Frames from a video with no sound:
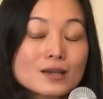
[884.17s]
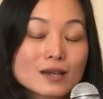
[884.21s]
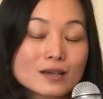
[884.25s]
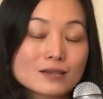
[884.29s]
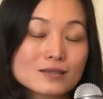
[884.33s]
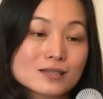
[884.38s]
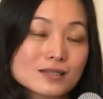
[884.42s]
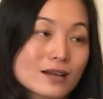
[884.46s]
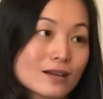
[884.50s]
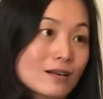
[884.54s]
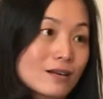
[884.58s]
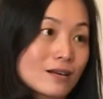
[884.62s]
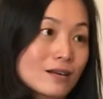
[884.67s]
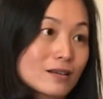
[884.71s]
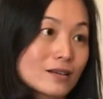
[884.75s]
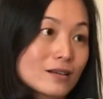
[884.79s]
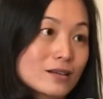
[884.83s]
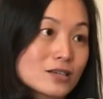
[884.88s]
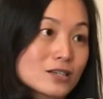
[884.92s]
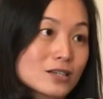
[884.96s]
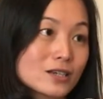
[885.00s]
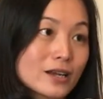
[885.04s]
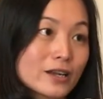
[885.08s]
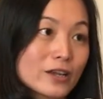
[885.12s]
and
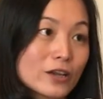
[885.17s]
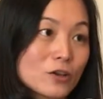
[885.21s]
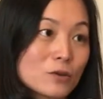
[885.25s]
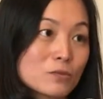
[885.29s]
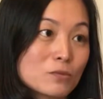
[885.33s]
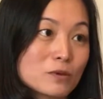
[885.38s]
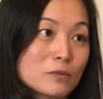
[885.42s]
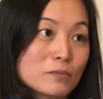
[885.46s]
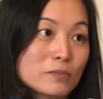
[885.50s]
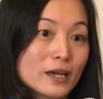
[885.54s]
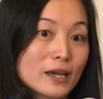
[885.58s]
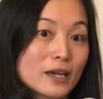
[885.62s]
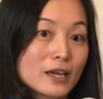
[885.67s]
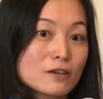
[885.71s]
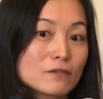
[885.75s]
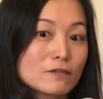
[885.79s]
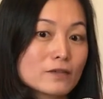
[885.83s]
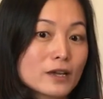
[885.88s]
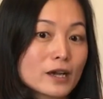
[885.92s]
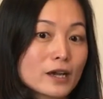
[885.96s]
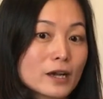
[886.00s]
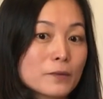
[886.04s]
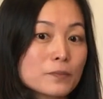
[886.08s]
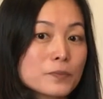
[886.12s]
psychology and human
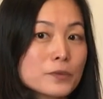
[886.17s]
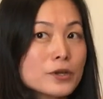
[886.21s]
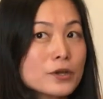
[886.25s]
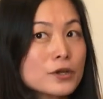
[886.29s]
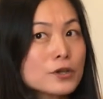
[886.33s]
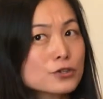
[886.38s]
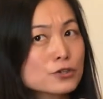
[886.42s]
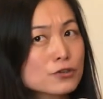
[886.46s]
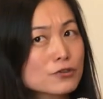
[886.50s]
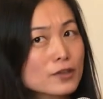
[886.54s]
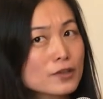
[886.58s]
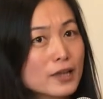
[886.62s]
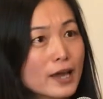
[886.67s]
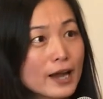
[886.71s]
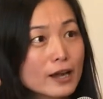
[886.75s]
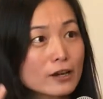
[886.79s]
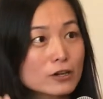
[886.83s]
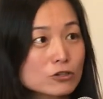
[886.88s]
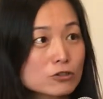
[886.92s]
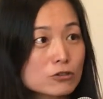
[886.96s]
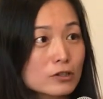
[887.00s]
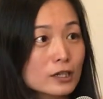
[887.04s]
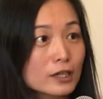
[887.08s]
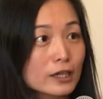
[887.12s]
behavior. So
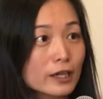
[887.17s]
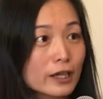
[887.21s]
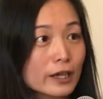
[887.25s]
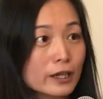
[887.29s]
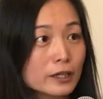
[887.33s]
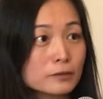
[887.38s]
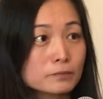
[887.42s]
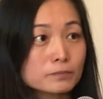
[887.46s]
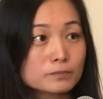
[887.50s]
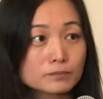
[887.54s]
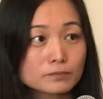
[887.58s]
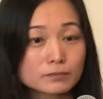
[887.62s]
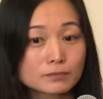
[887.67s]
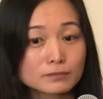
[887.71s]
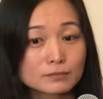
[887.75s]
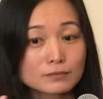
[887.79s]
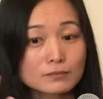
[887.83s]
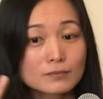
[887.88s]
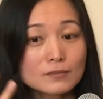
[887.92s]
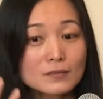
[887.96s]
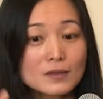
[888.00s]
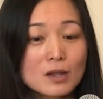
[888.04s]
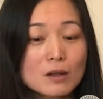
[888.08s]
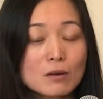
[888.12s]
naturally,
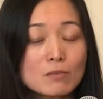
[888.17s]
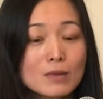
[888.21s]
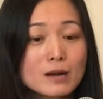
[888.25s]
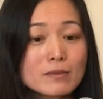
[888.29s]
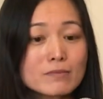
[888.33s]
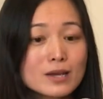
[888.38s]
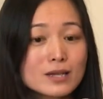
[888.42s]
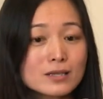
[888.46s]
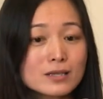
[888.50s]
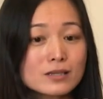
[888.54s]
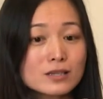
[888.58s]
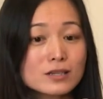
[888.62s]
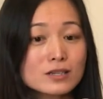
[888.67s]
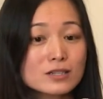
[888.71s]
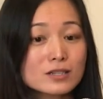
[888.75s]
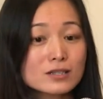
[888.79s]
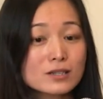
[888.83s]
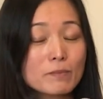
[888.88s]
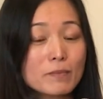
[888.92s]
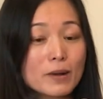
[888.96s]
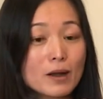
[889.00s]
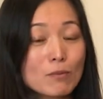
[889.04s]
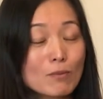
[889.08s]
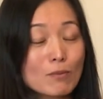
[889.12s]
my message is
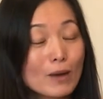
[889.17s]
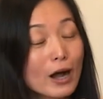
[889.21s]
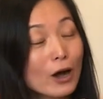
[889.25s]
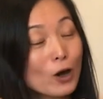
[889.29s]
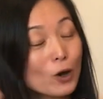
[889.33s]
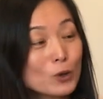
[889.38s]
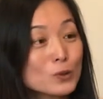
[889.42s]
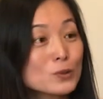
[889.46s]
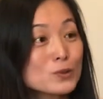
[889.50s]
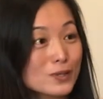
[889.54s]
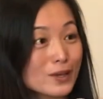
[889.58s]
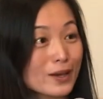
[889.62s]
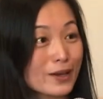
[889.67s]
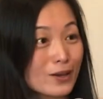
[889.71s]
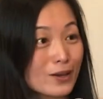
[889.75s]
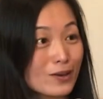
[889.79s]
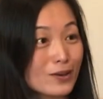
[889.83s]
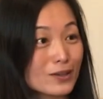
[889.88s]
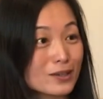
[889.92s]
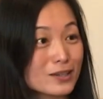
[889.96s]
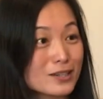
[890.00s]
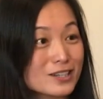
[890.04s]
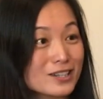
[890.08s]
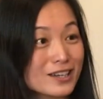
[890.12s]
about my own
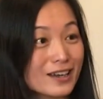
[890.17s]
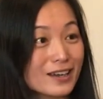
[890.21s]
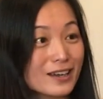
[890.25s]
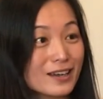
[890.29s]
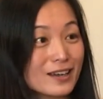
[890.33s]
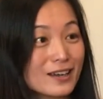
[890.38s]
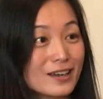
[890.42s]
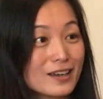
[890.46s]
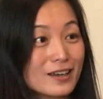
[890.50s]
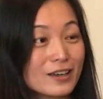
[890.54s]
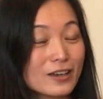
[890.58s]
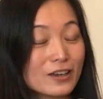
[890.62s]
psychology.